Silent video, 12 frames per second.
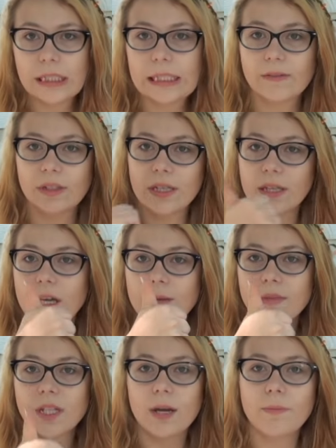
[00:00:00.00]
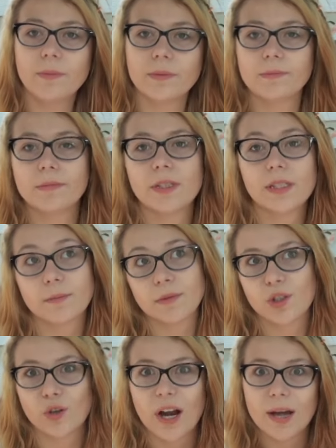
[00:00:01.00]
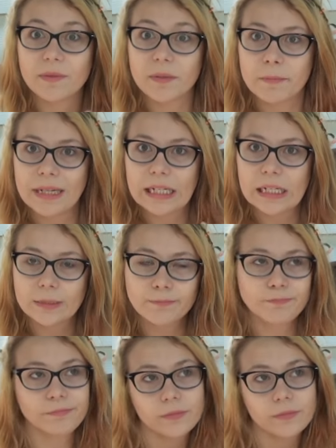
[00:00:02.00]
give it a thumbs up subscribe to me. It